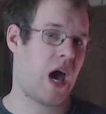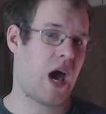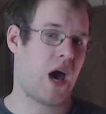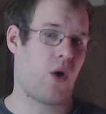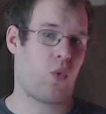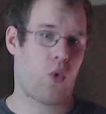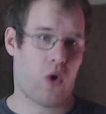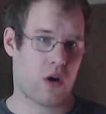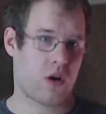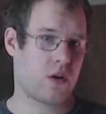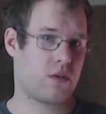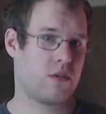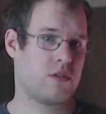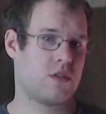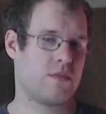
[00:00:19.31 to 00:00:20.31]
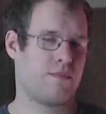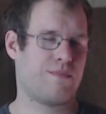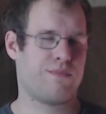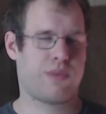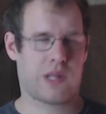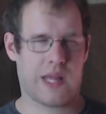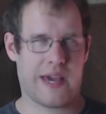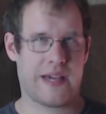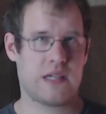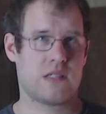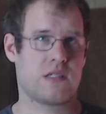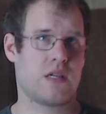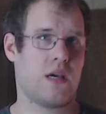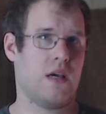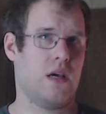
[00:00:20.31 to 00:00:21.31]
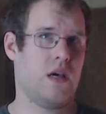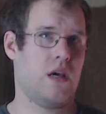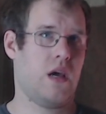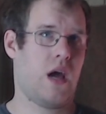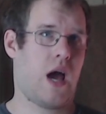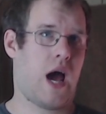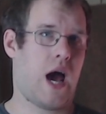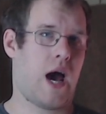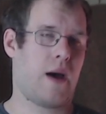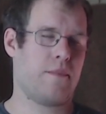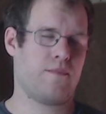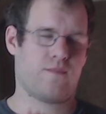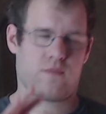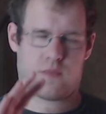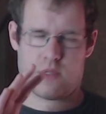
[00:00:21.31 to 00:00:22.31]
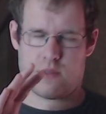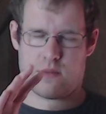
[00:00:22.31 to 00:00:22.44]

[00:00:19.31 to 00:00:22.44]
uh, wards placed, um,